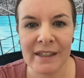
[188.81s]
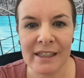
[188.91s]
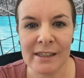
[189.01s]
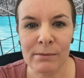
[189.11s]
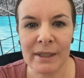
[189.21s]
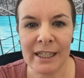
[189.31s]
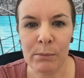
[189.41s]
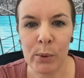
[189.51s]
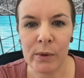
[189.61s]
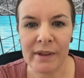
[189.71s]
It's really
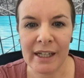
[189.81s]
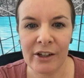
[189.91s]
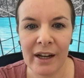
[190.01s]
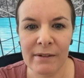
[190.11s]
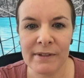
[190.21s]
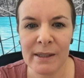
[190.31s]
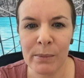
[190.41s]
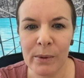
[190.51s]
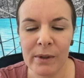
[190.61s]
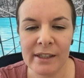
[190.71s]
important that you have
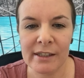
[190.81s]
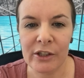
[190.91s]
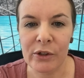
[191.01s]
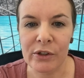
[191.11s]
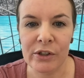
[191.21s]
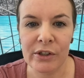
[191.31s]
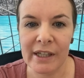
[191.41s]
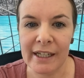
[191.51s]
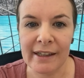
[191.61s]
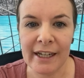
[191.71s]
support. It's a huge
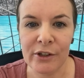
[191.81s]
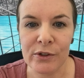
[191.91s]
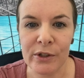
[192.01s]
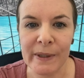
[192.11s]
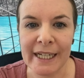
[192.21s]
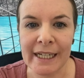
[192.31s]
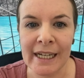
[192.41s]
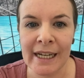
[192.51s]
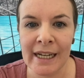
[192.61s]
thing that you're doing.